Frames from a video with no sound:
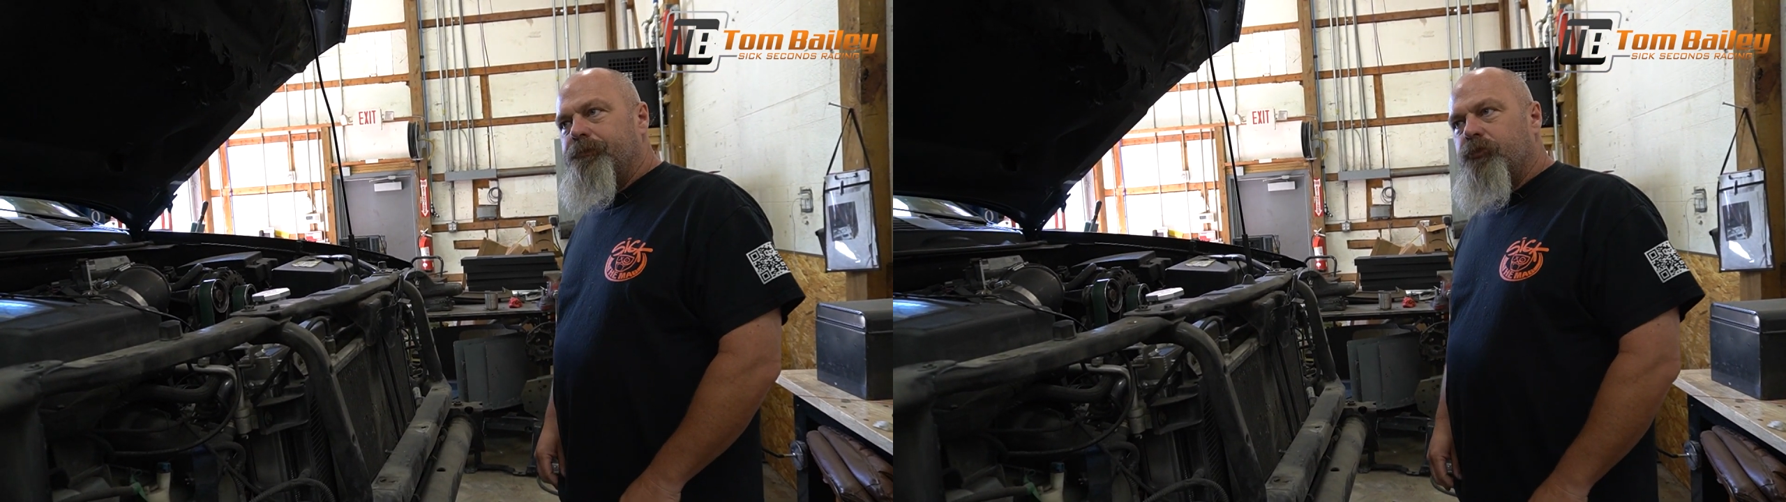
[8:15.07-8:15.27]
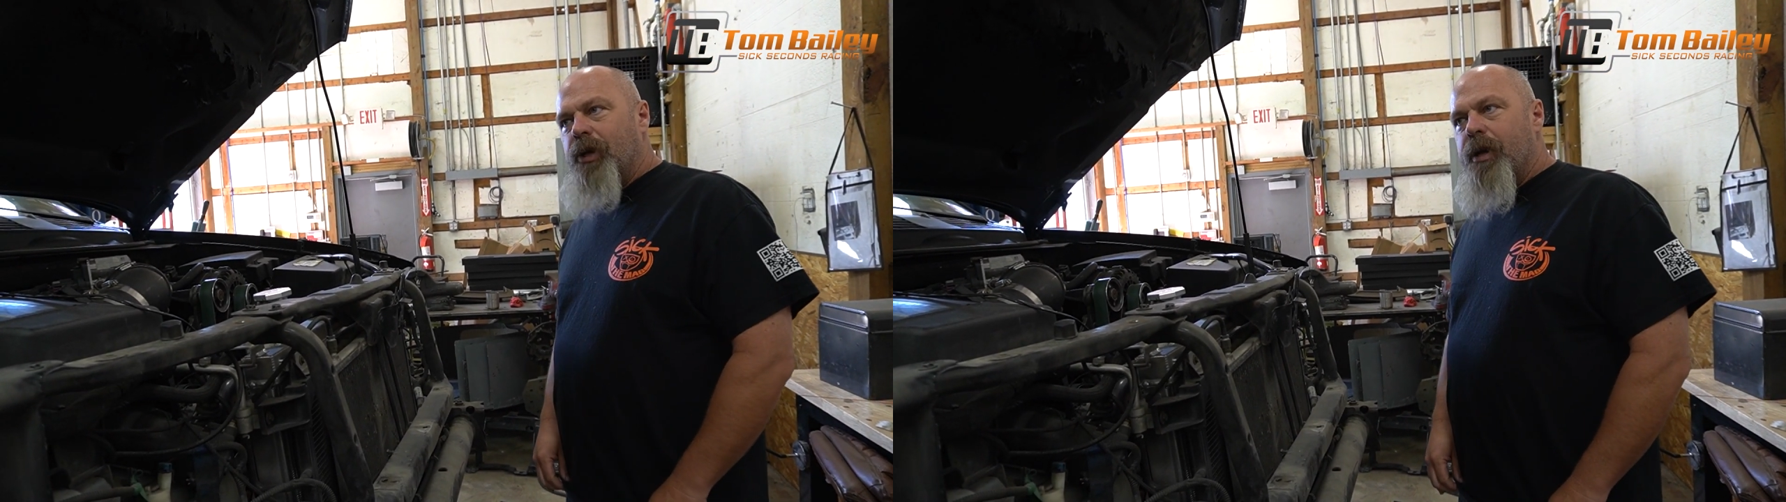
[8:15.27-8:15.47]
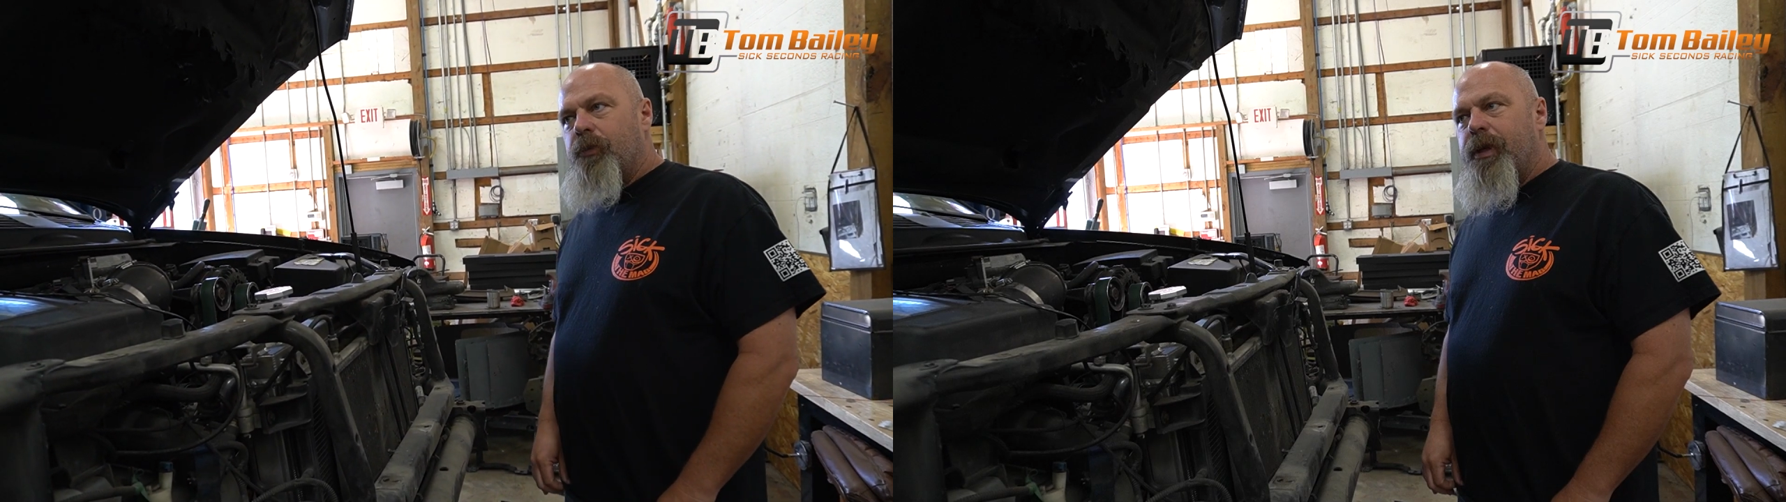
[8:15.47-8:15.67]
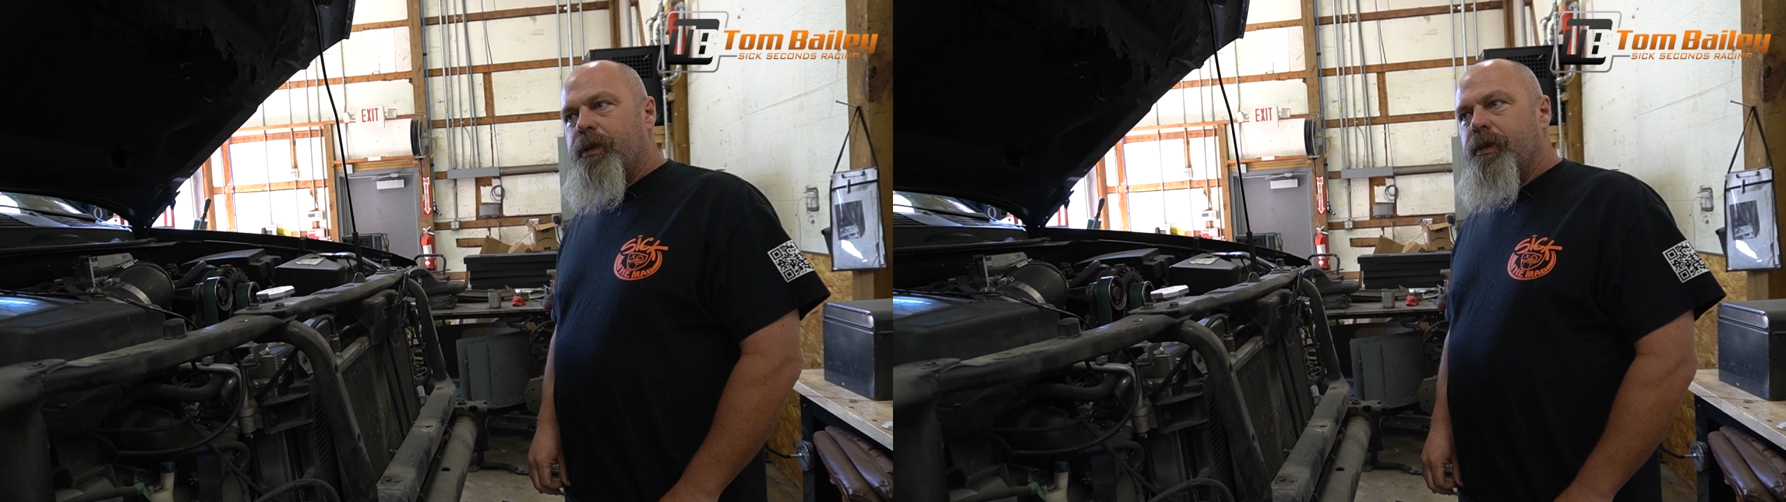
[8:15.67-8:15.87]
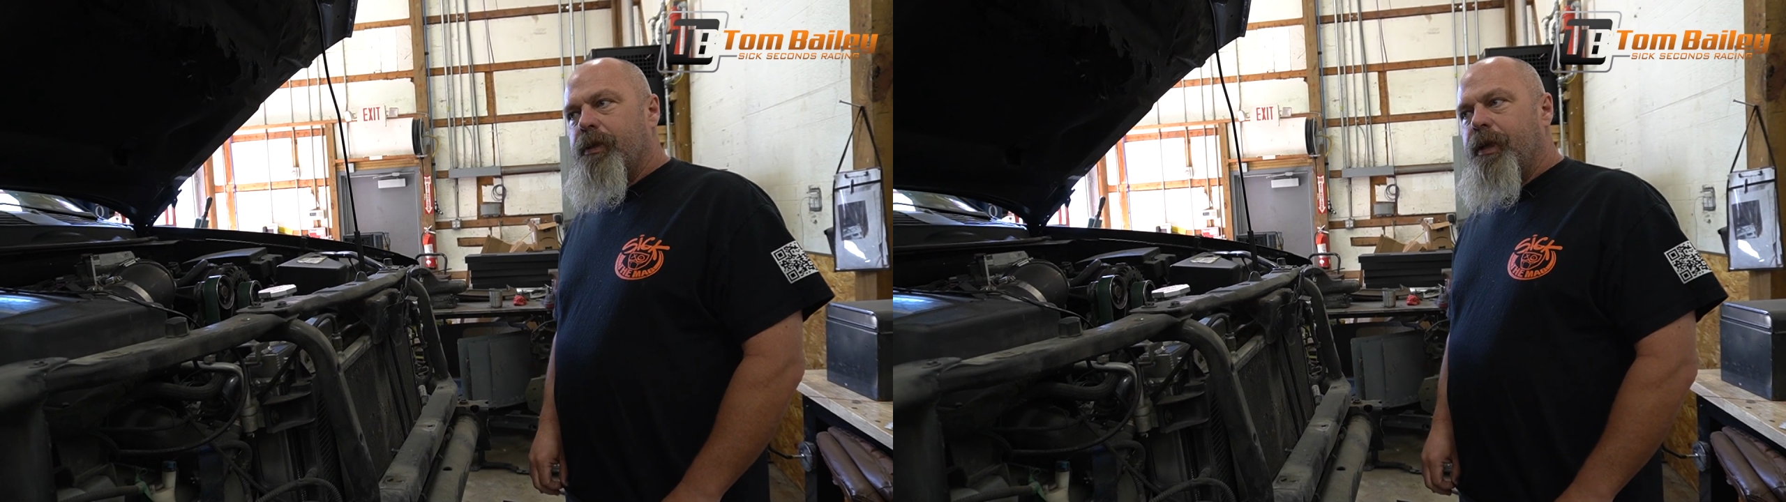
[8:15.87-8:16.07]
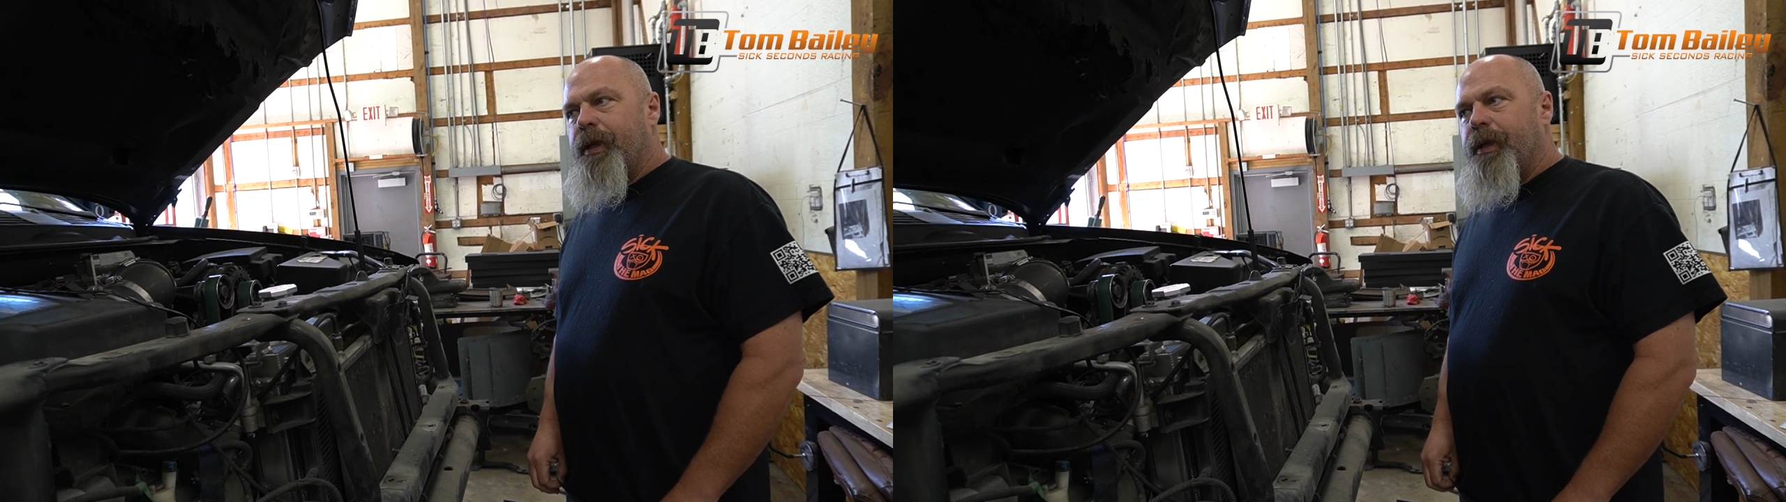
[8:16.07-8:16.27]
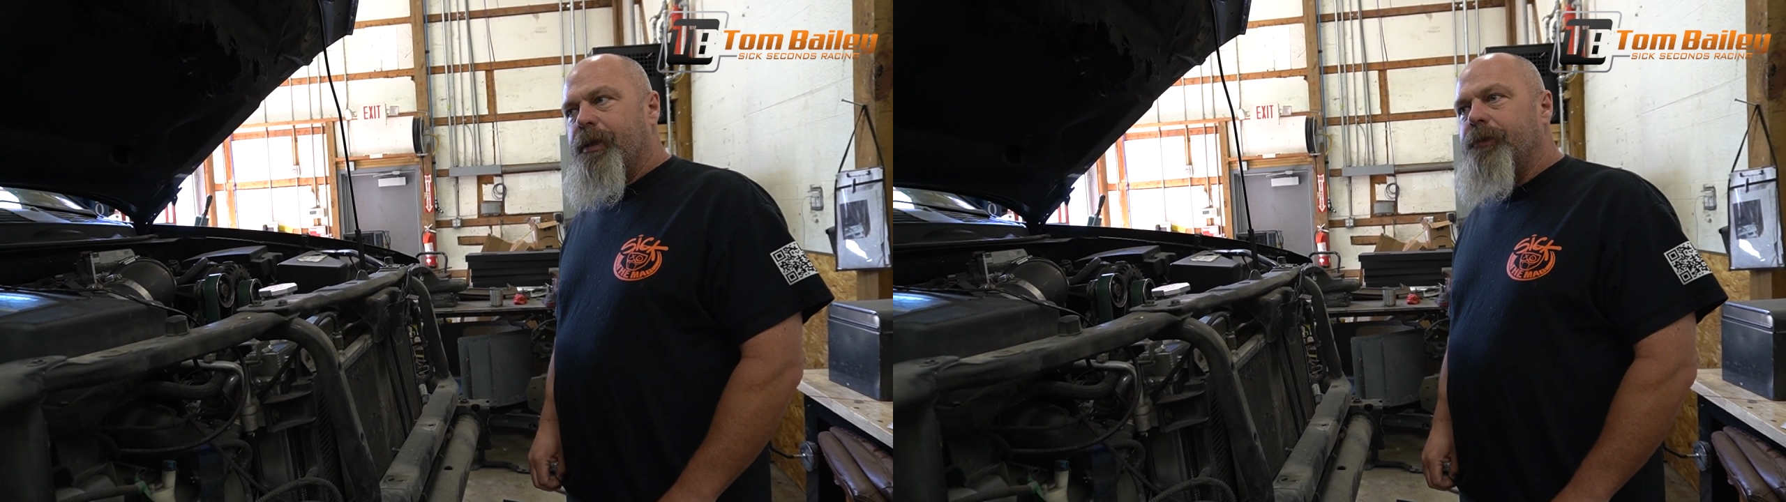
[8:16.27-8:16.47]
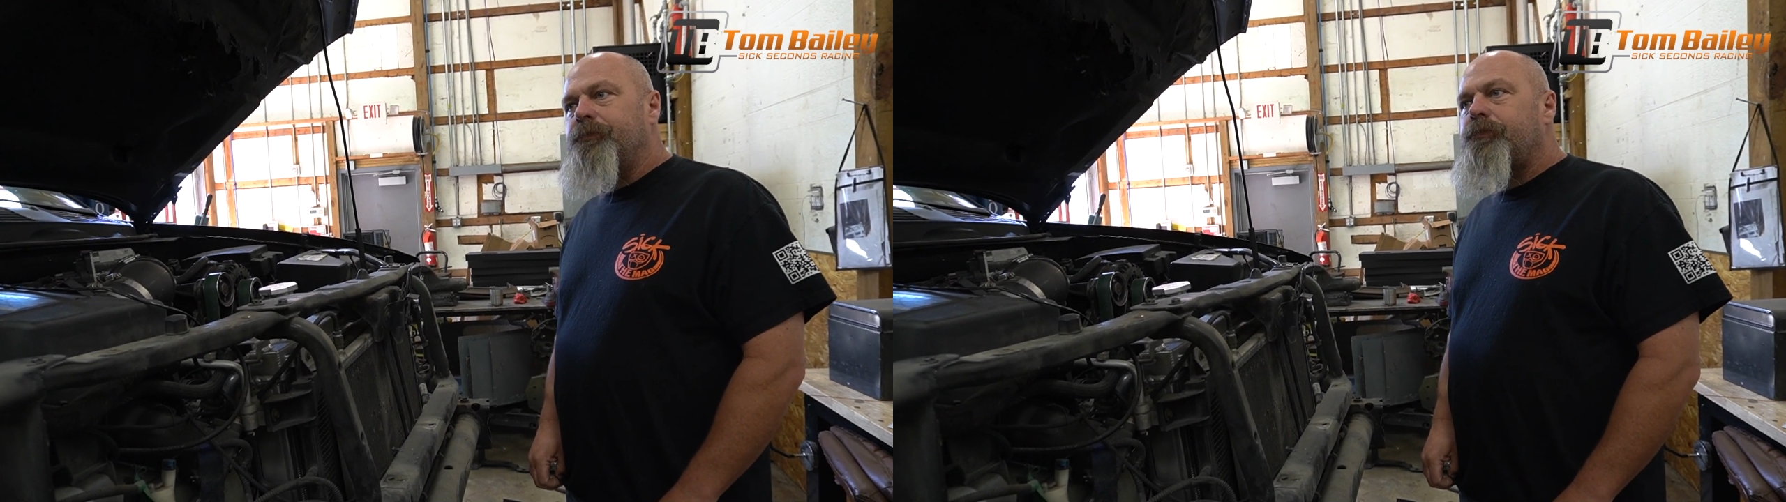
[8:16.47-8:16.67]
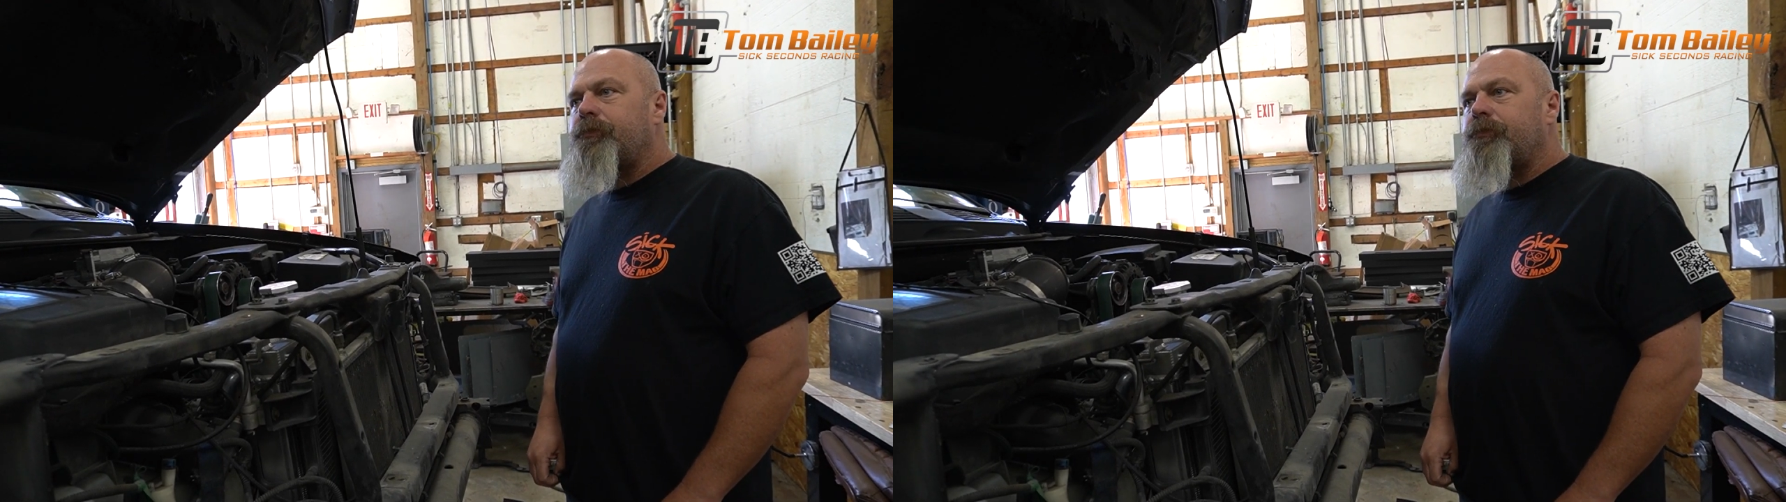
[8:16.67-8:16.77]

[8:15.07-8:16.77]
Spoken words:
drag week, and